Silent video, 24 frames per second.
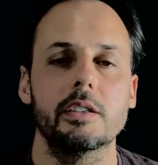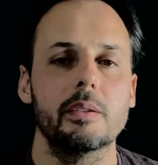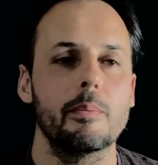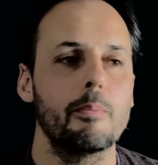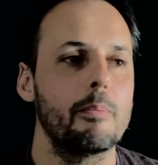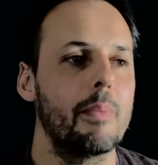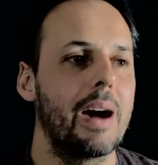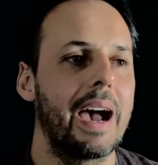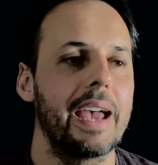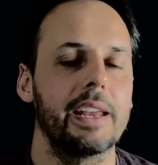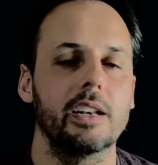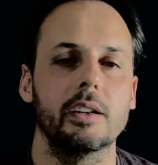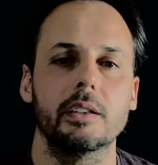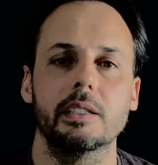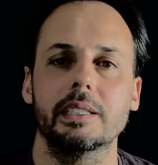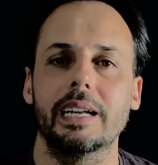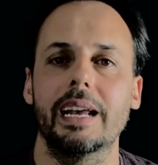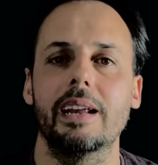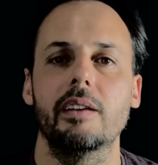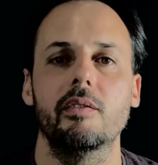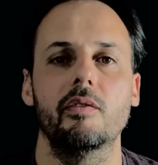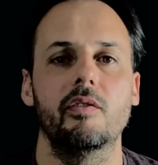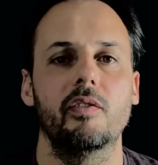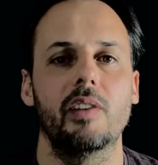minor,
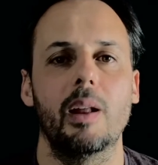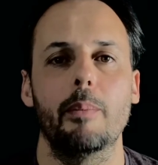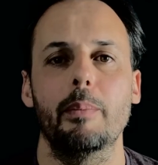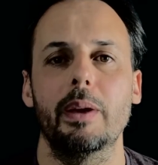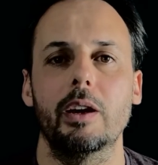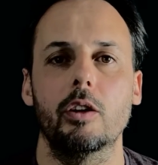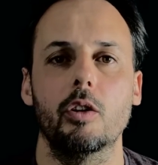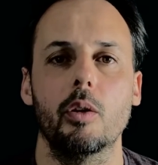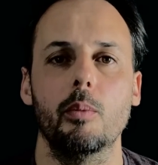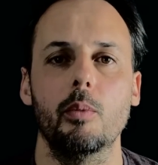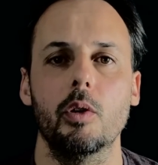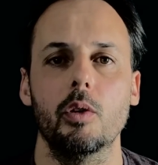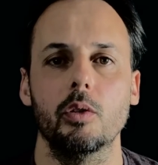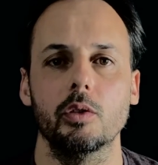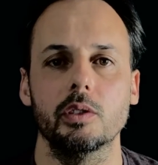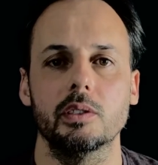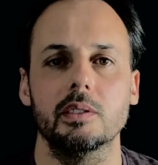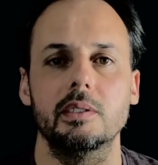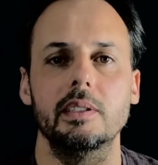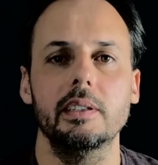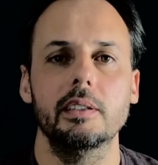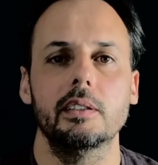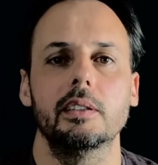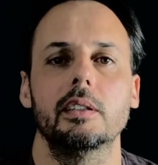and flamenco mode.
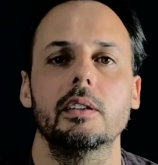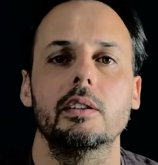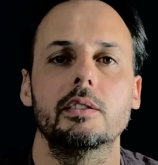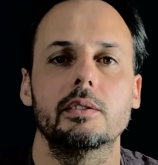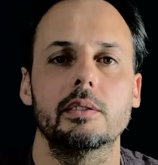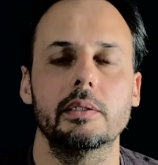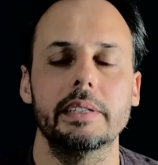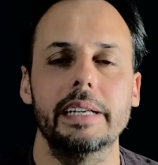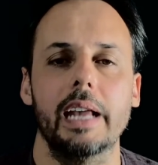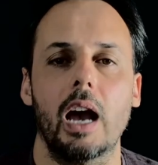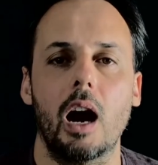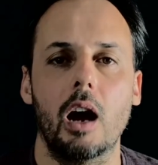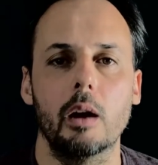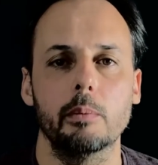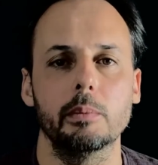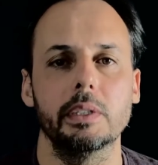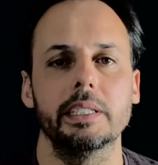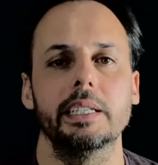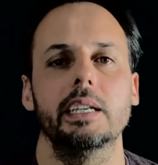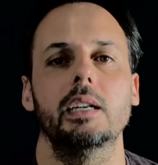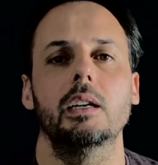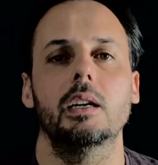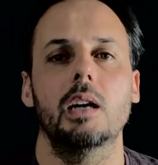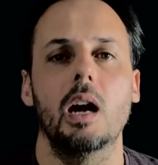These three harmonic
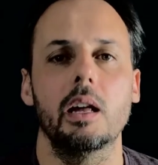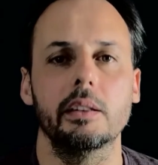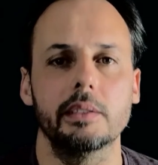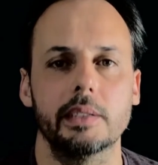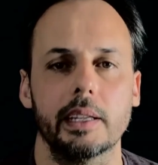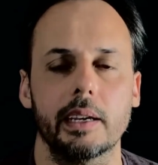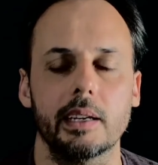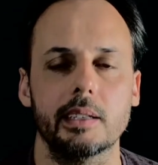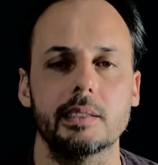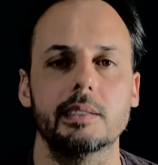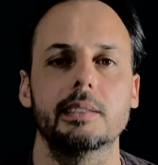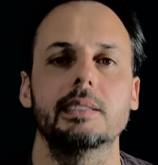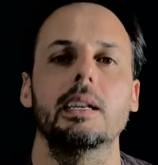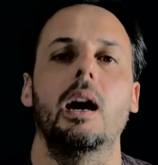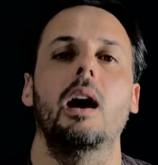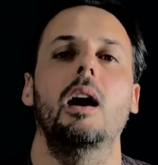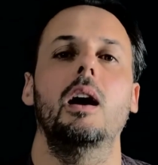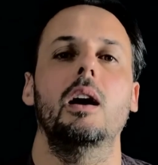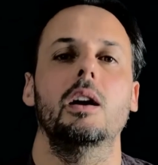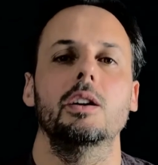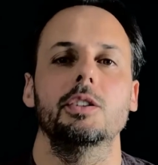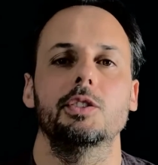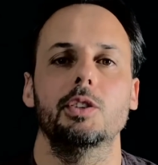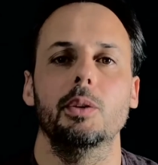contexts are
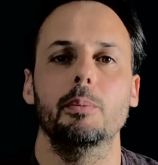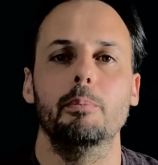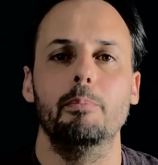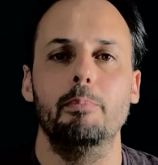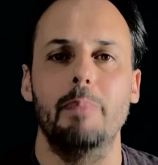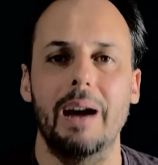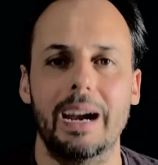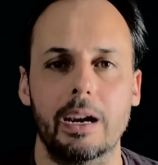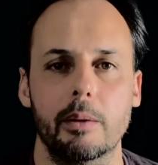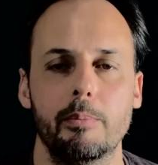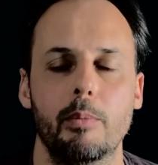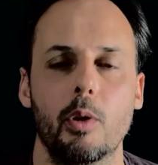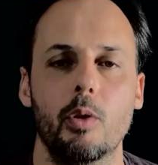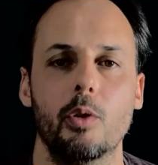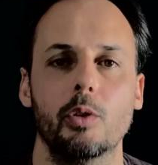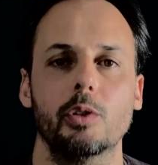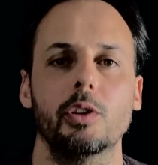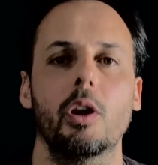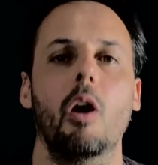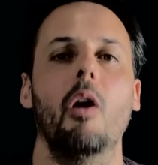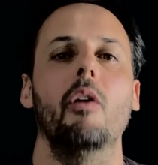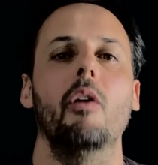the backbone of